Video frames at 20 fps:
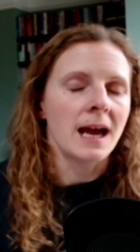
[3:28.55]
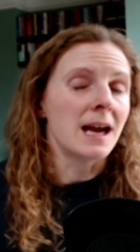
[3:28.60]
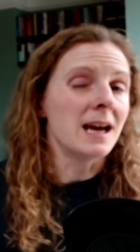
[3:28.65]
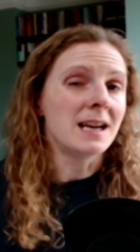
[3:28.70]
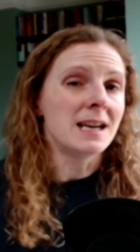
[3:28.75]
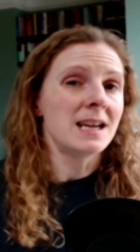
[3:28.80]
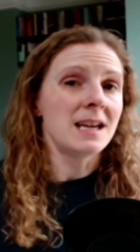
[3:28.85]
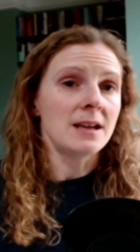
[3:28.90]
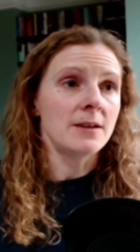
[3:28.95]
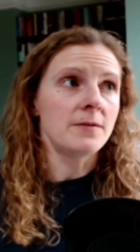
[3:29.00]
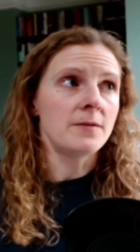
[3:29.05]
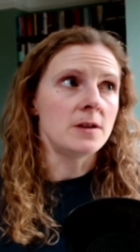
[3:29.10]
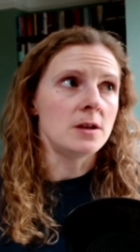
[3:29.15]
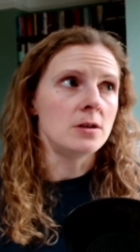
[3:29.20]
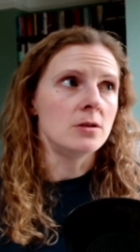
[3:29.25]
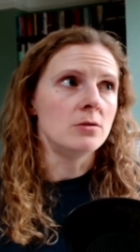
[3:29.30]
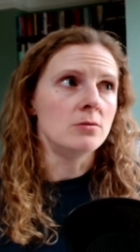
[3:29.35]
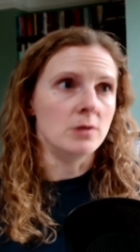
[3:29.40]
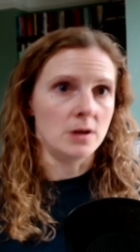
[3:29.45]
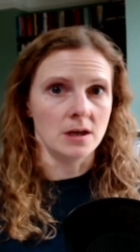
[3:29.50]
And if
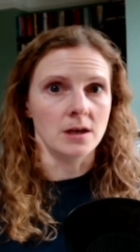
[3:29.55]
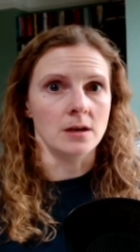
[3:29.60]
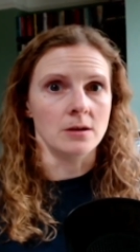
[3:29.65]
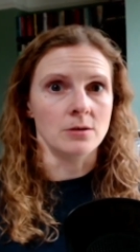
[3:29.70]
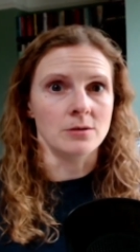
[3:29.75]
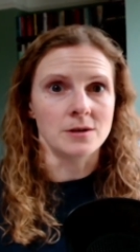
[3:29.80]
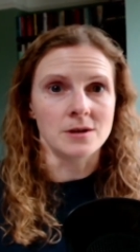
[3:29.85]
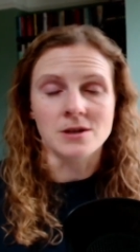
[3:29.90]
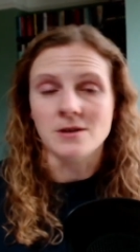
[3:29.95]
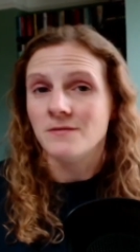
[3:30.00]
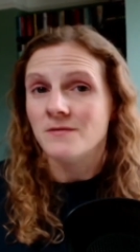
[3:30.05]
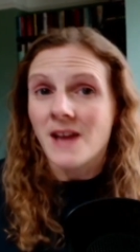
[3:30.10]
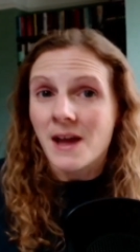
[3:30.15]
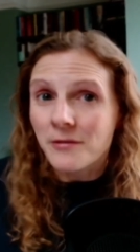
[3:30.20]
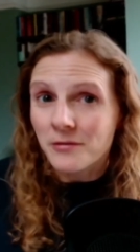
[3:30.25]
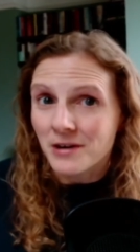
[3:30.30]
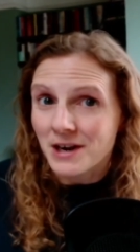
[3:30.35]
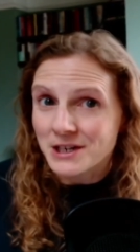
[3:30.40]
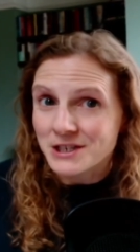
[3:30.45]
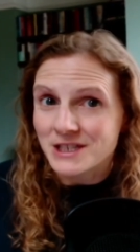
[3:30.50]
you know that you've
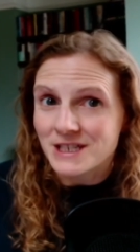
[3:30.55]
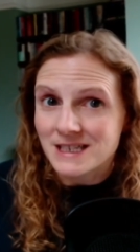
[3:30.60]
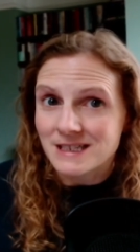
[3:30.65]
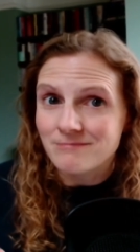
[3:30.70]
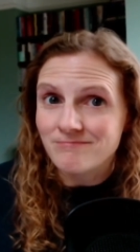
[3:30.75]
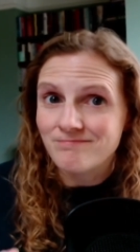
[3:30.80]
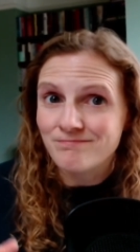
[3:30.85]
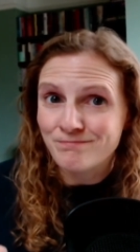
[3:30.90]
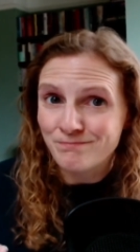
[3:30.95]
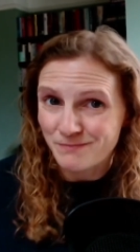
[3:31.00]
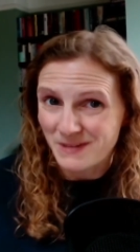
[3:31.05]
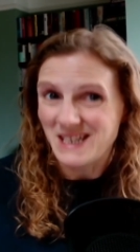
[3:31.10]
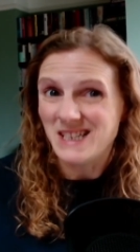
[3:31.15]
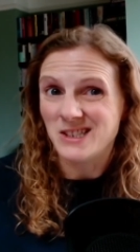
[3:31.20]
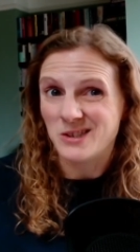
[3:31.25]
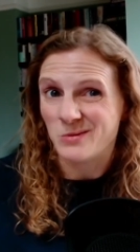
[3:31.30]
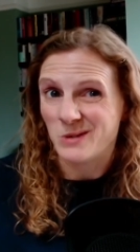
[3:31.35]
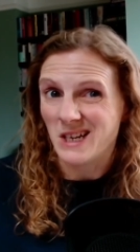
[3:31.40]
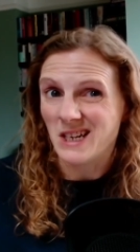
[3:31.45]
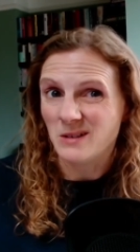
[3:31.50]
never actually
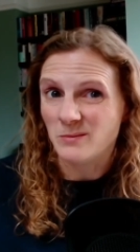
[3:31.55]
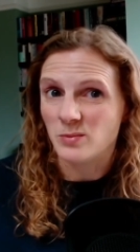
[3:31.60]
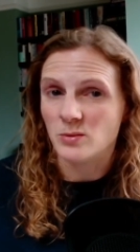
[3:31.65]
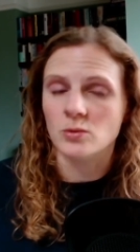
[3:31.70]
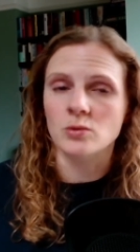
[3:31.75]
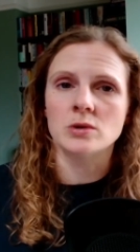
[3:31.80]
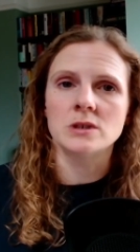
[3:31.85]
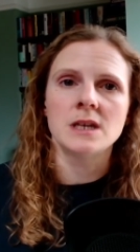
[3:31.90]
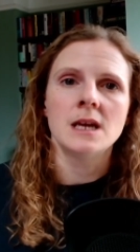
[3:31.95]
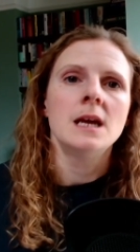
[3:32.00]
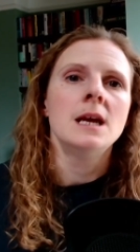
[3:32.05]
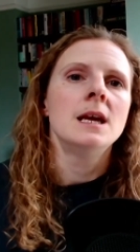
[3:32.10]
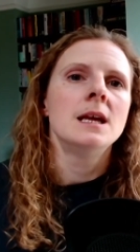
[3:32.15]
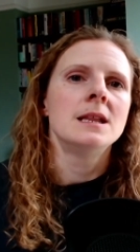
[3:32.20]
been to an ad board,